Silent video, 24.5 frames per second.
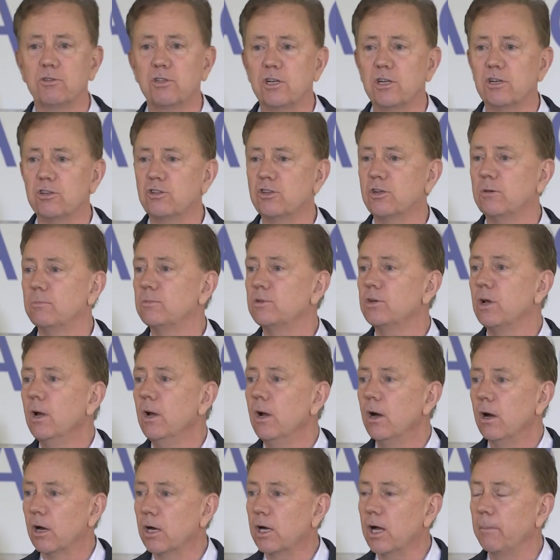systems
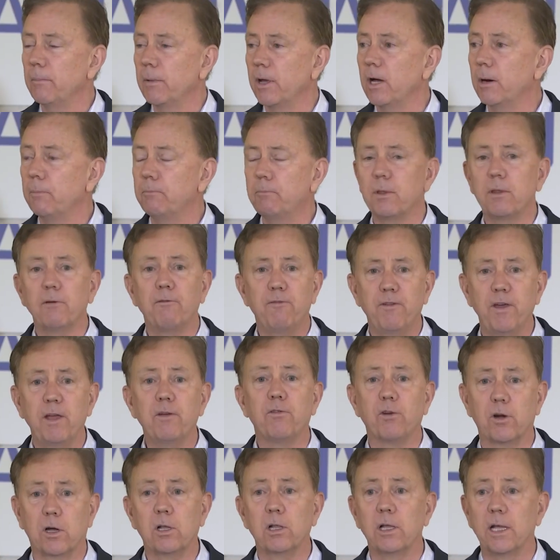are coming up with the
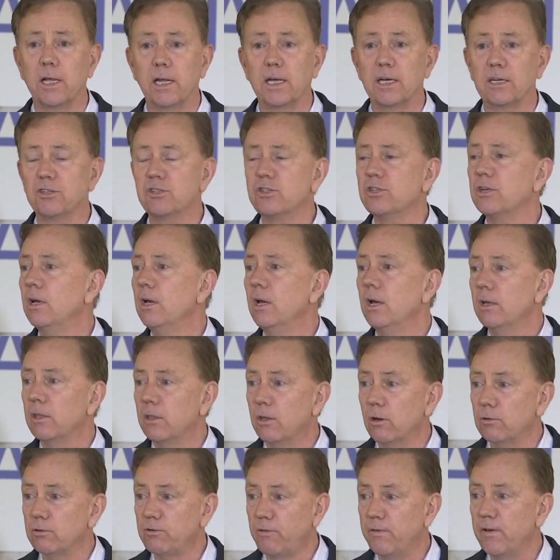fever clinics.
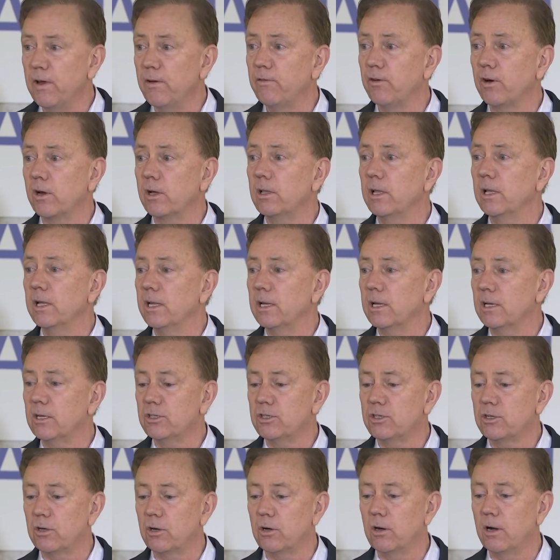Those fever
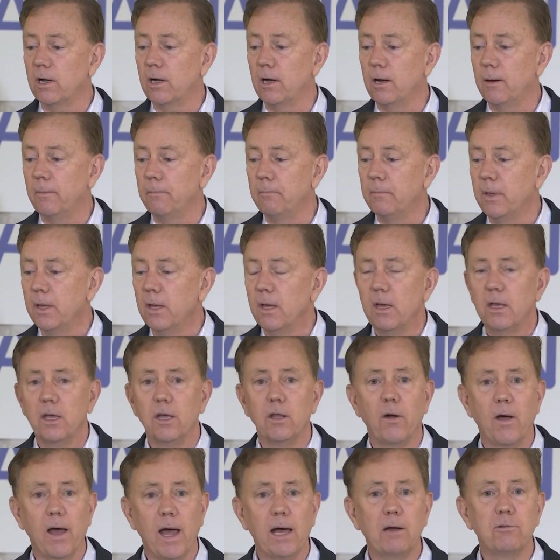clinics are,
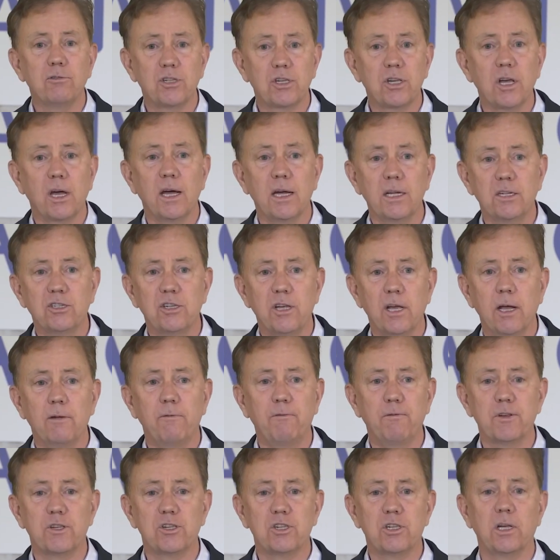you know, outside
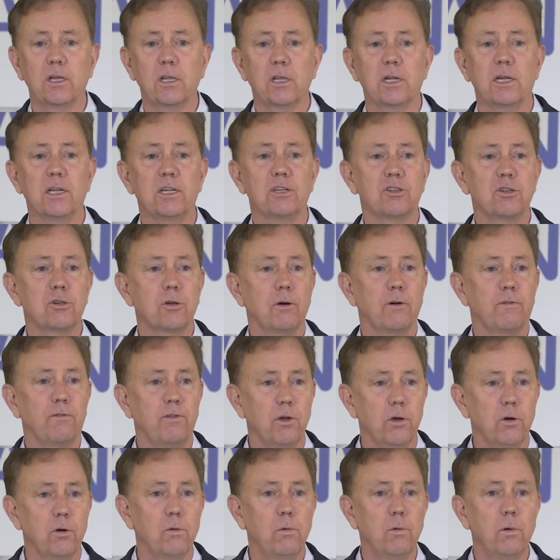tent facilities. So if
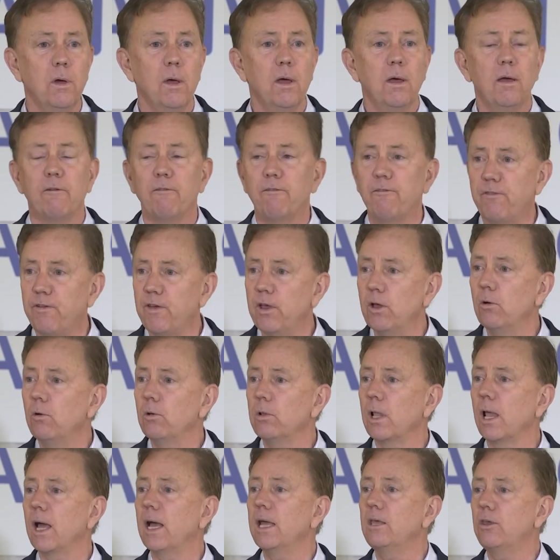you
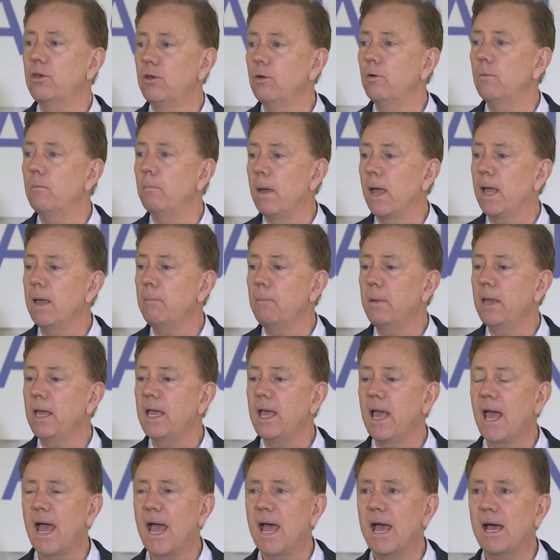feel like you
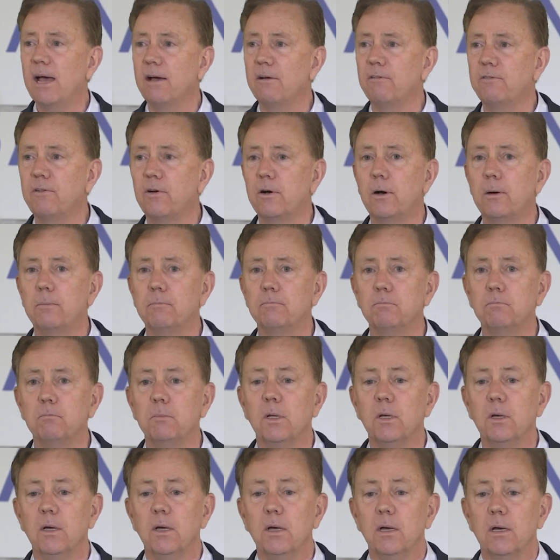maybe have
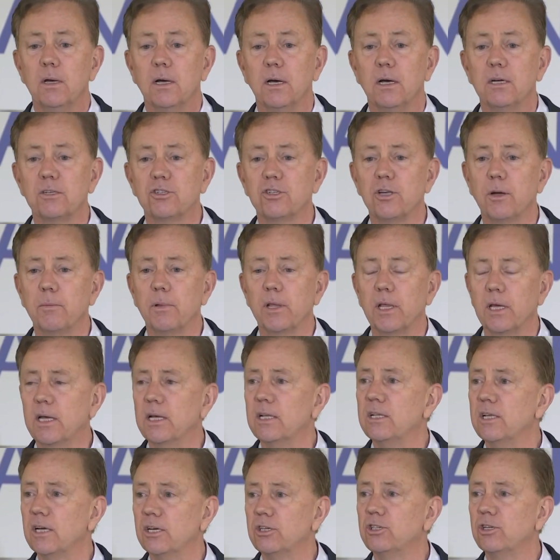some of the
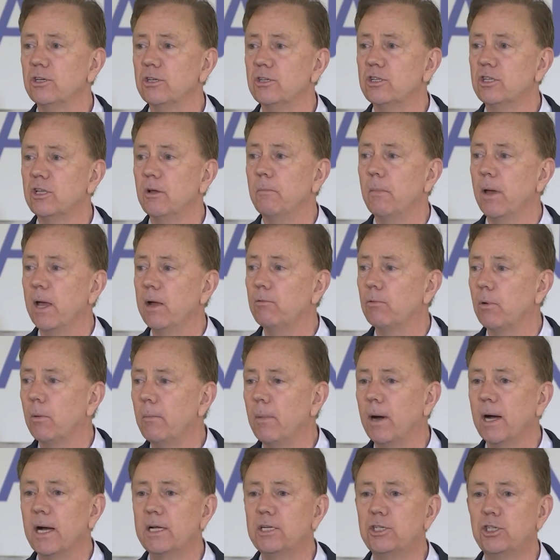conditions that may
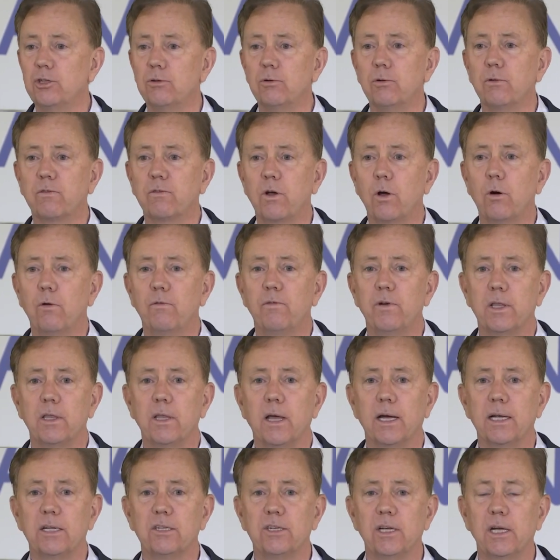remind you of
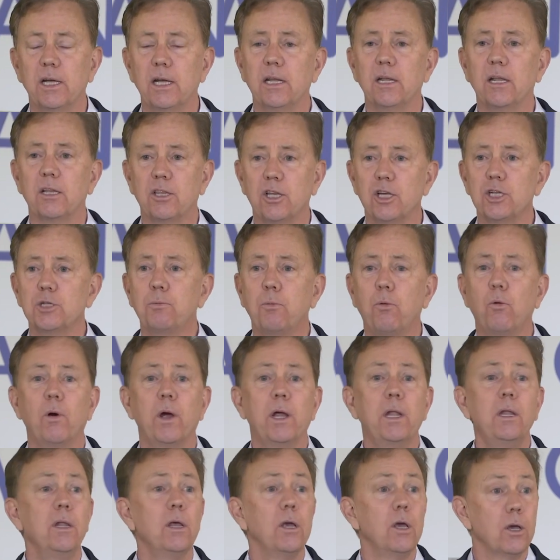COVID-19, at this
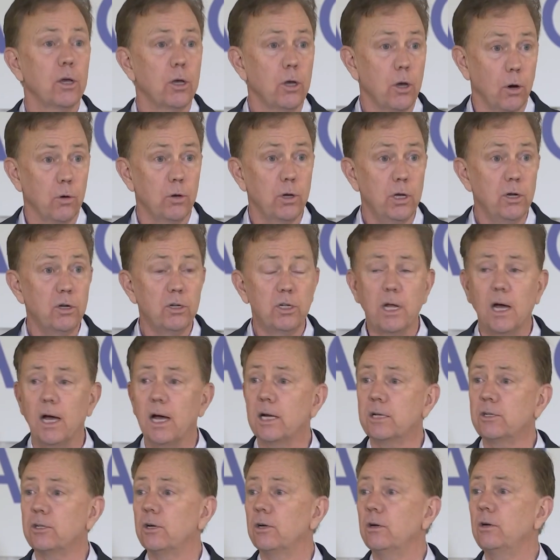point, go to your
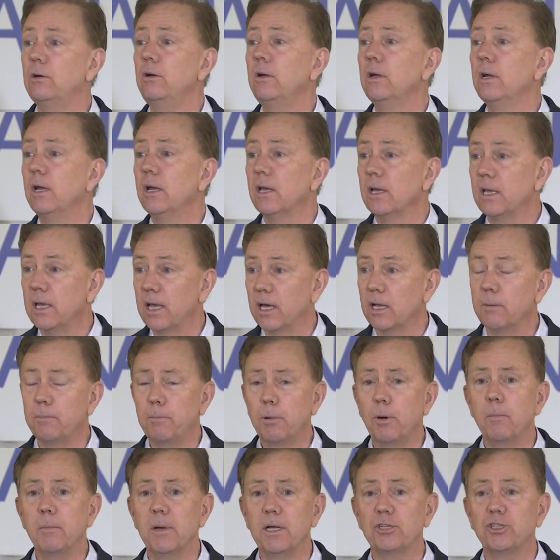doctor, get a
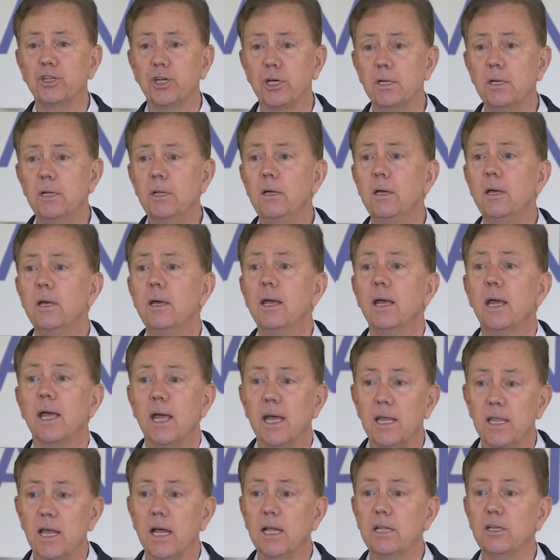permission,
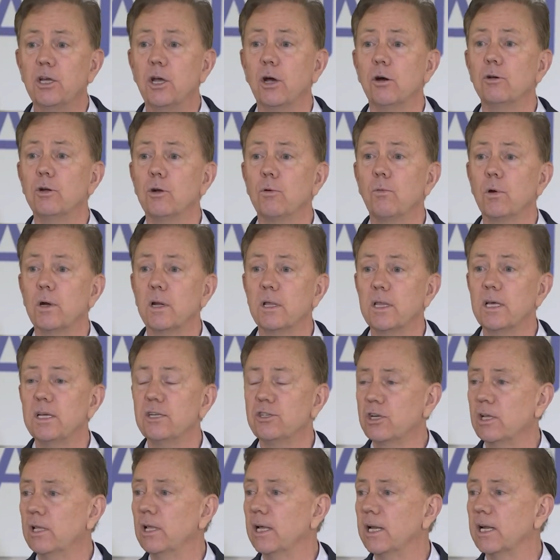and then go to one of
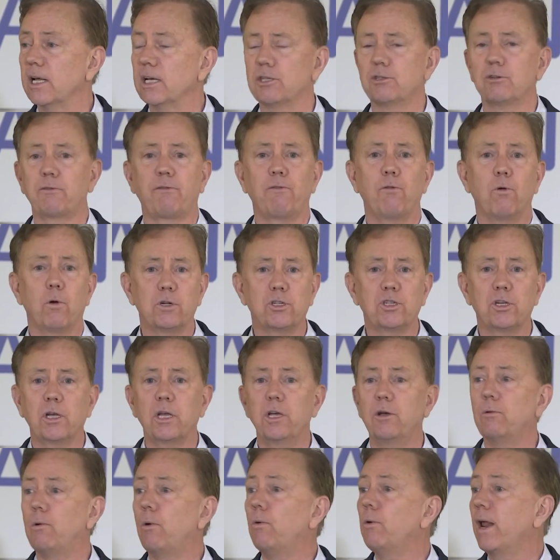these clinics.
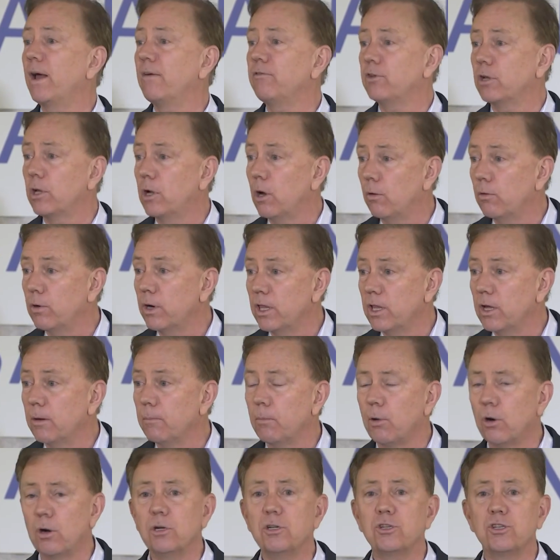Fortunately, you won't have to go into the
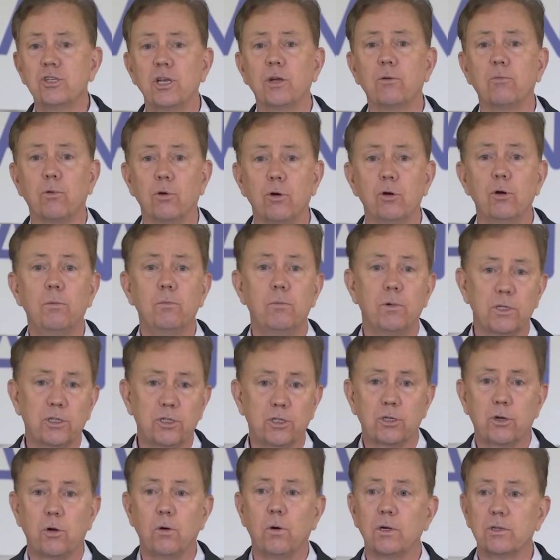emergency room,
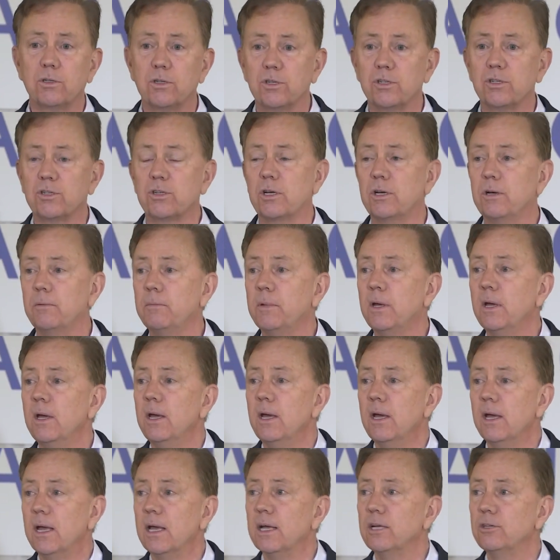which causes
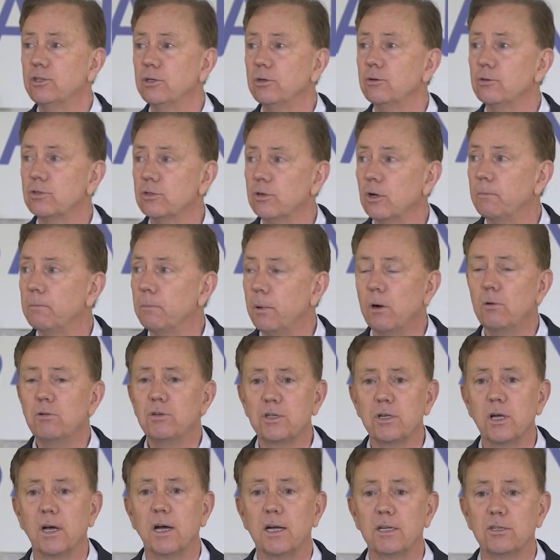issues on both
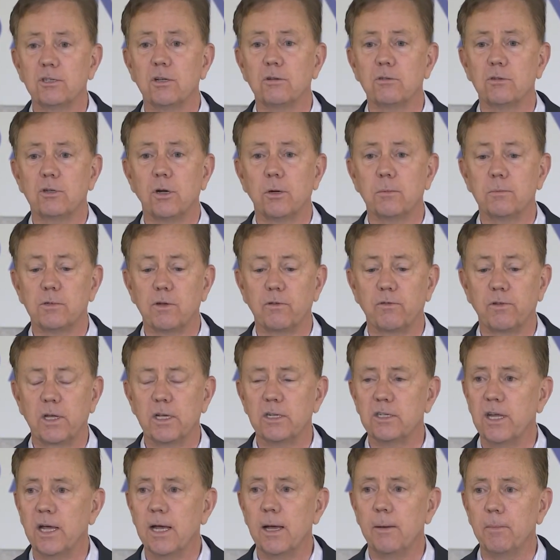sides in terms of
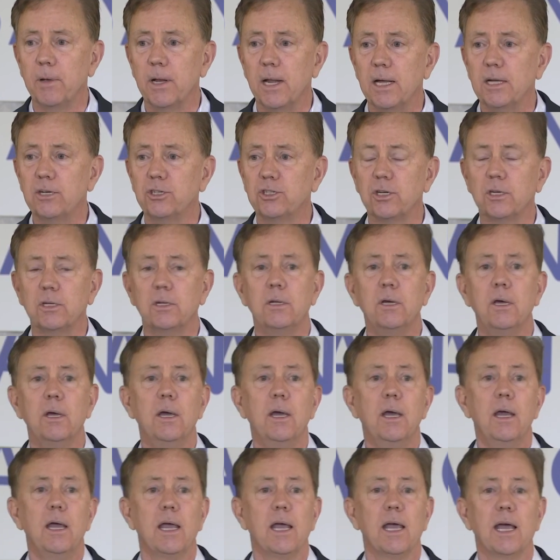contamination.
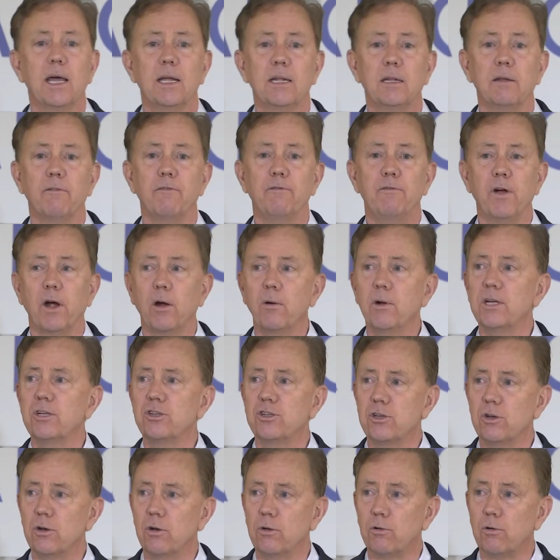And very
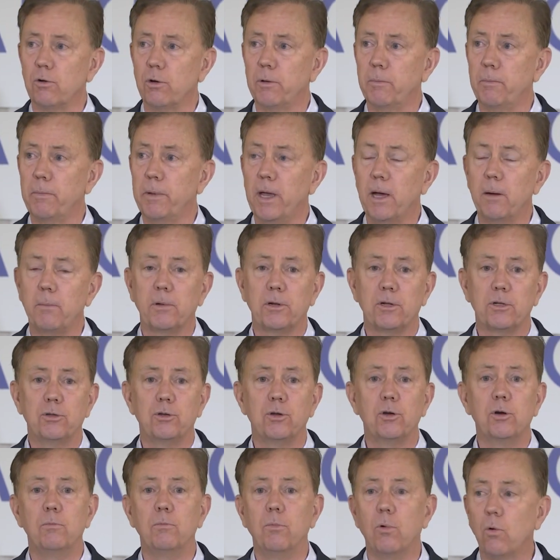soon, we'll be able to
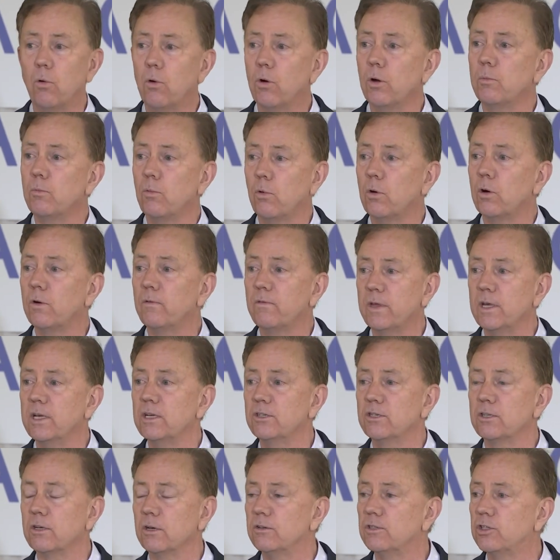do more and more of
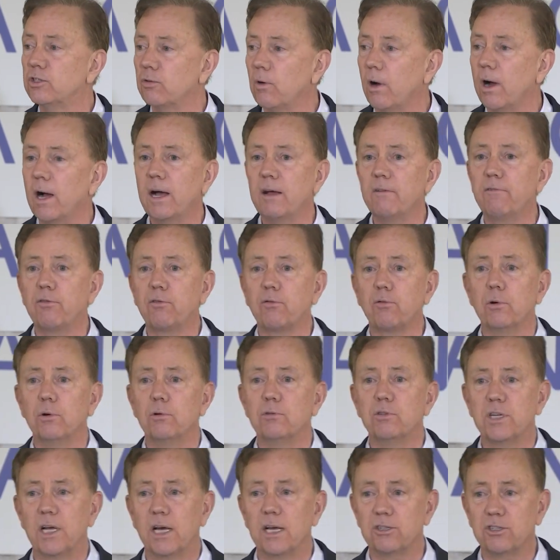these
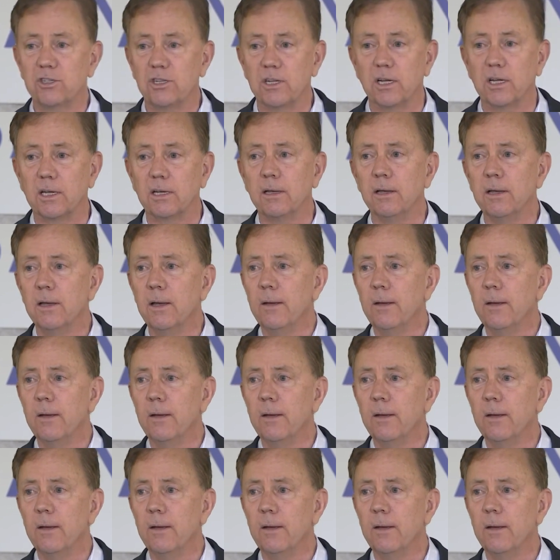drive-through testing.